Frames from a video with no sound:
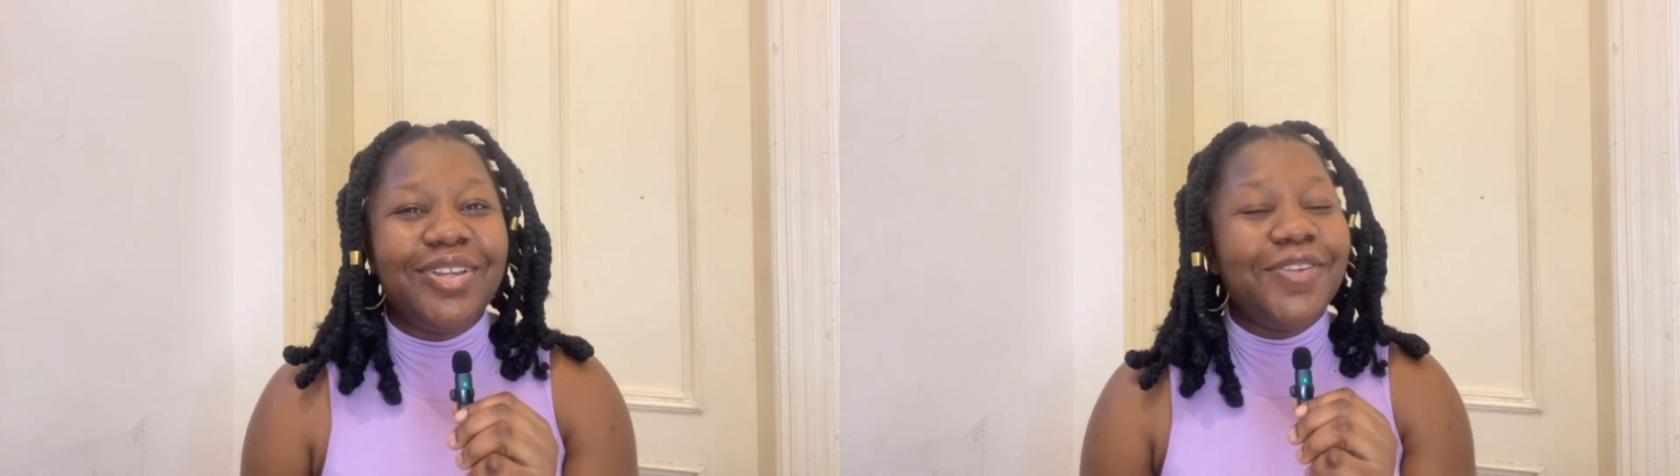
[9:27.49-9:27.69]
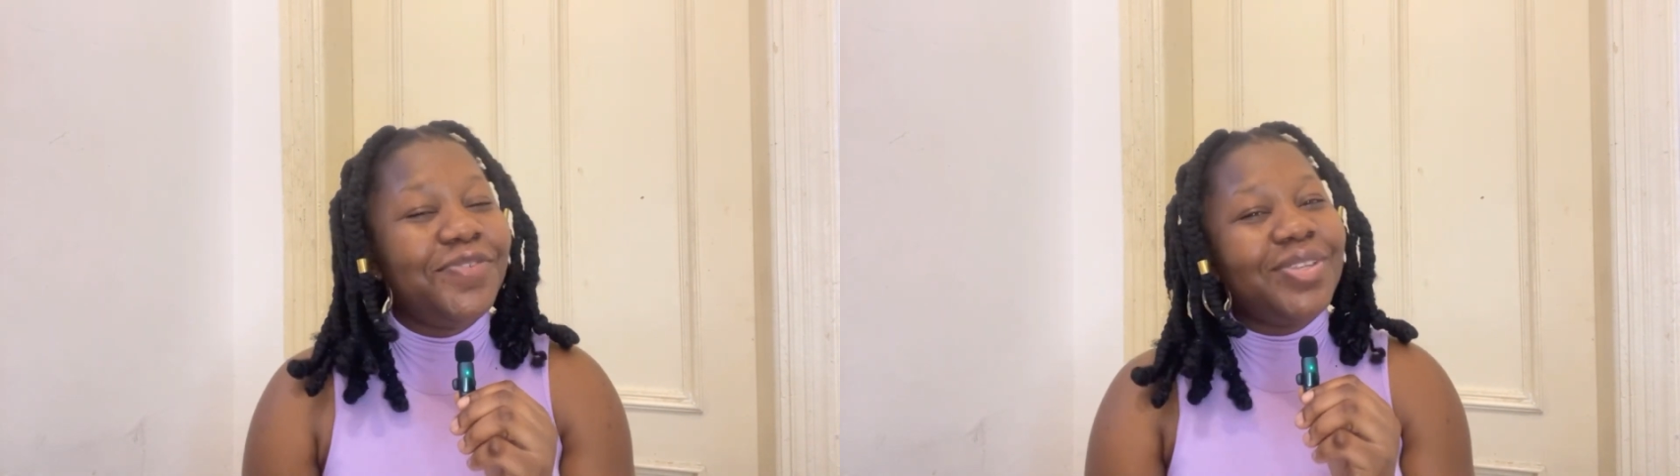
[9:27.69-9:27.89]

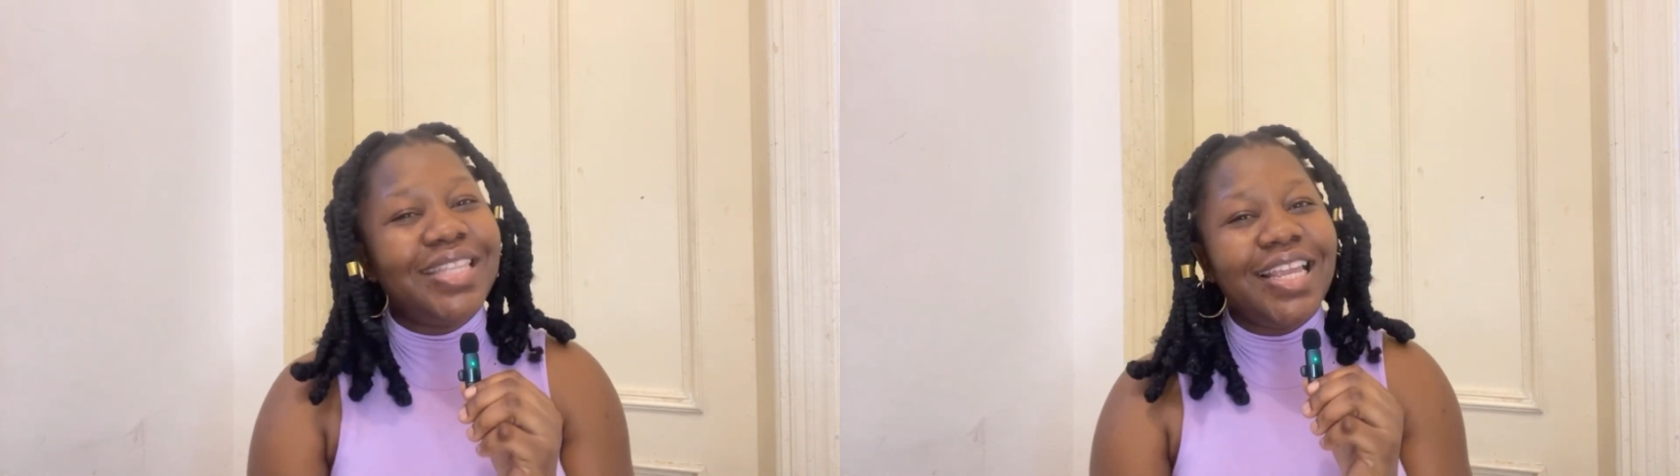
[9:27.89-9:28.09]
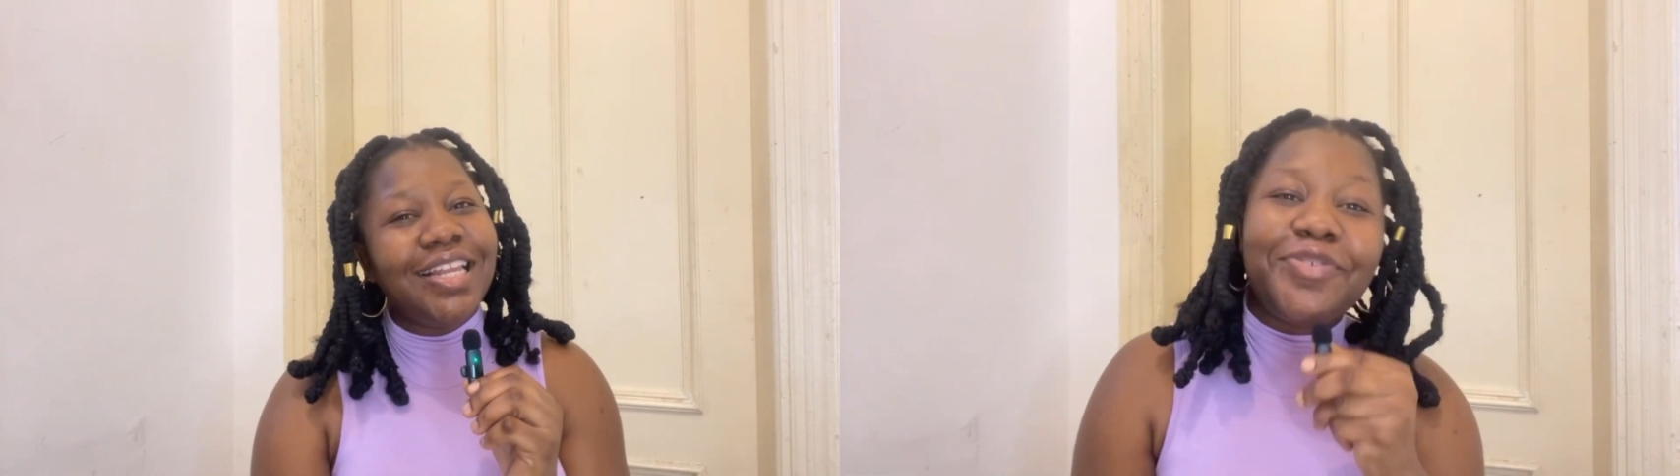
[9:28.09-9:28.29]
If you
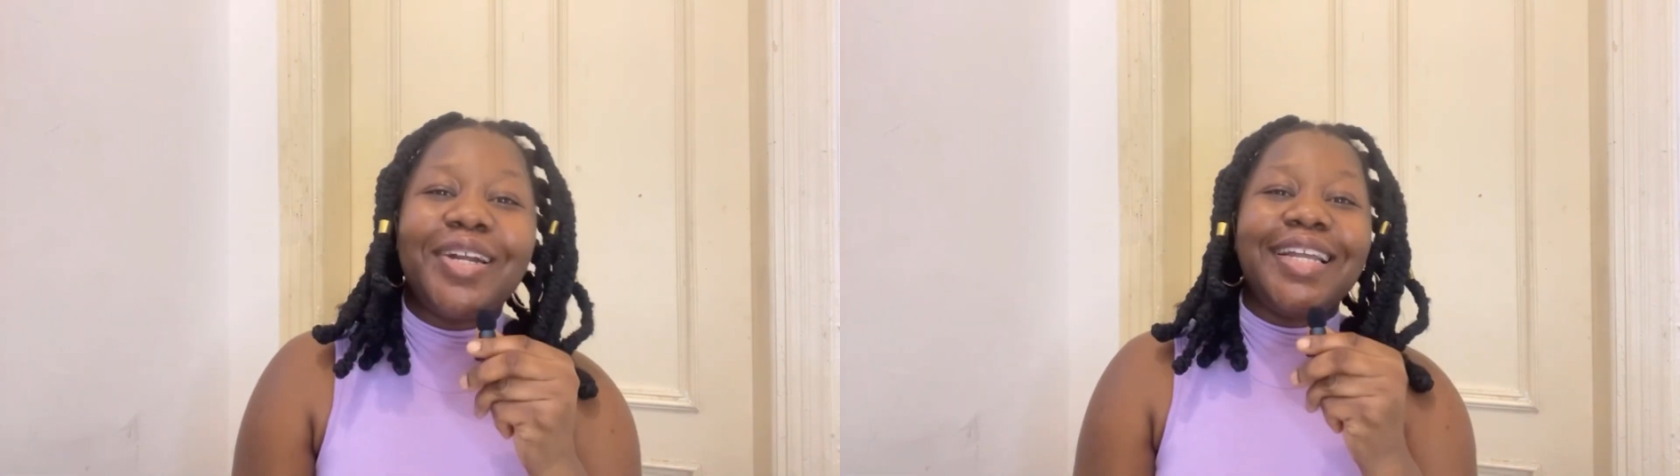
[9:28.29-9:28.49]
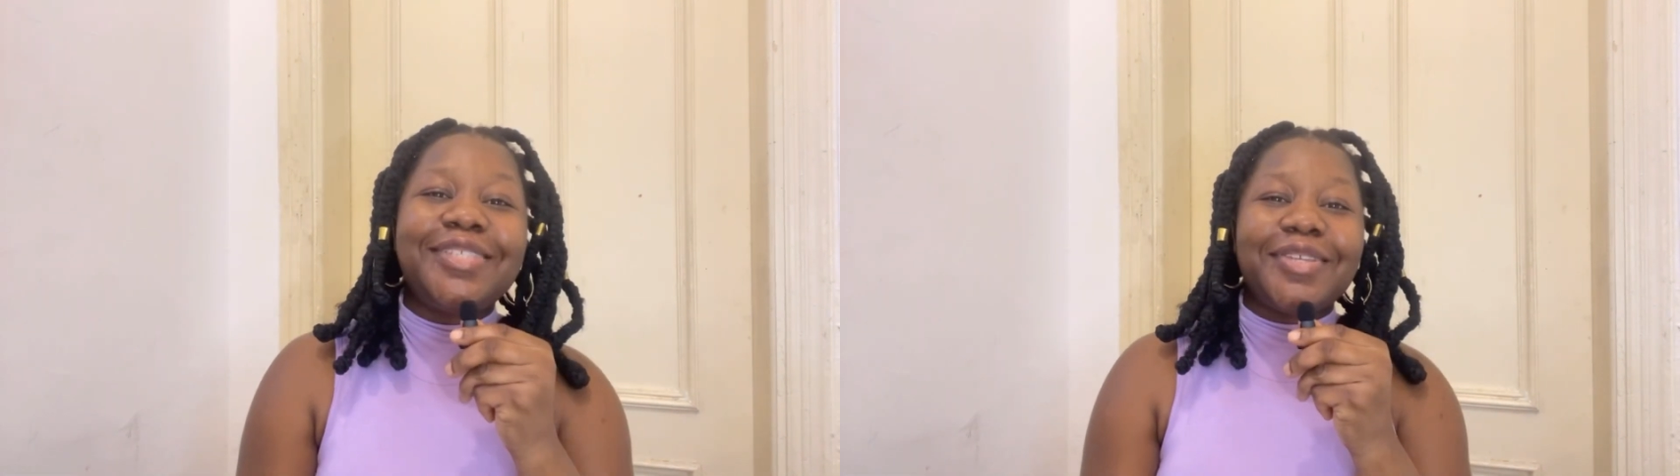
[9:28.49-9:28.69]
did, don't
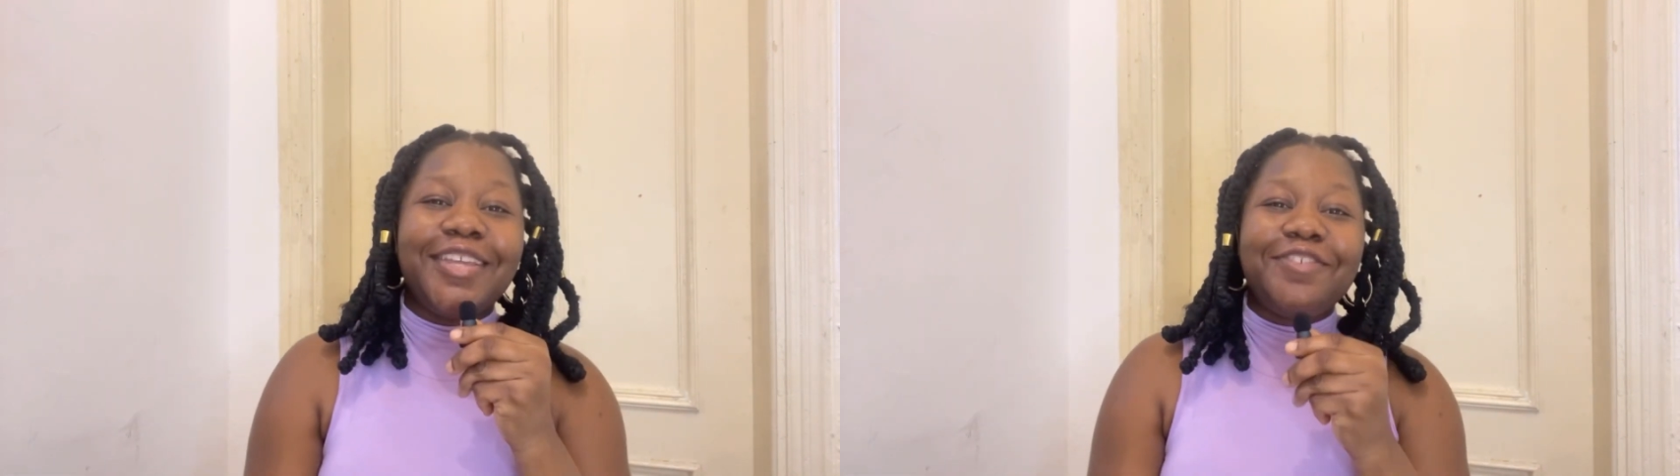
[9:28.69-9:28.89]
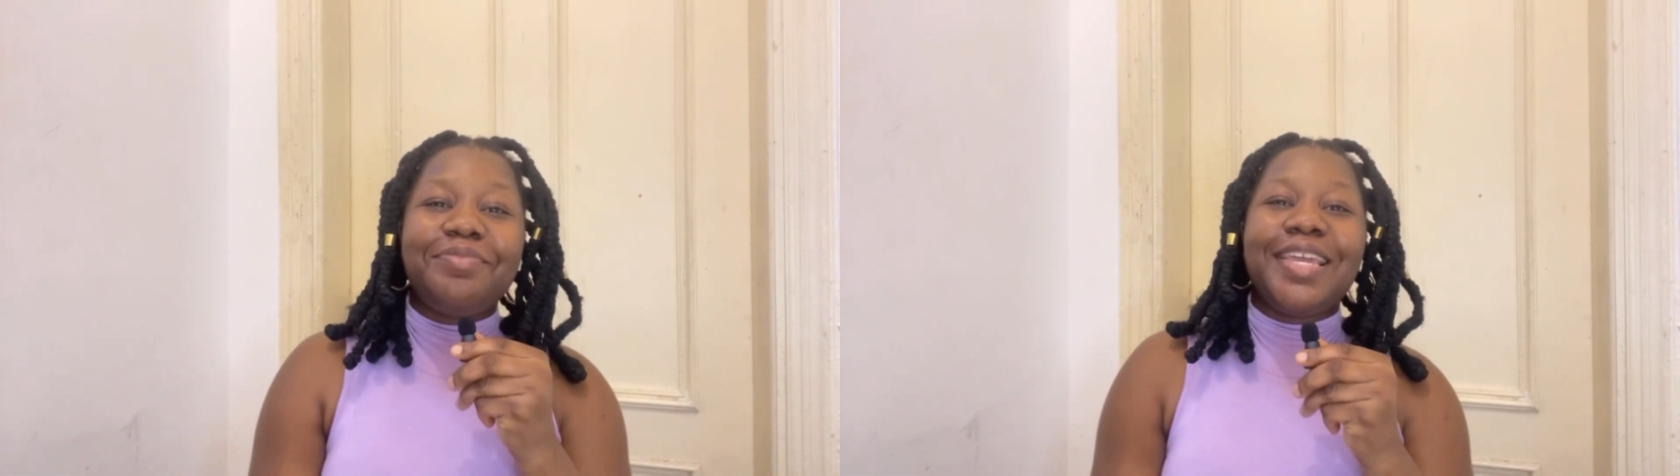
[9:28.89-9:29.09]
forget to give